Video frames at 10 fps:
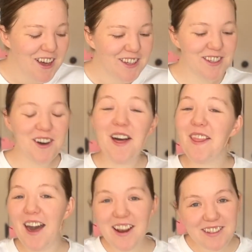So
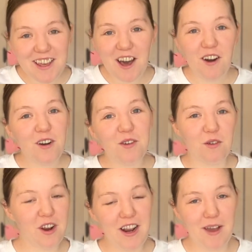that is how
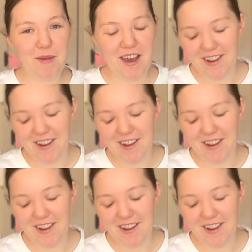Corey and I met.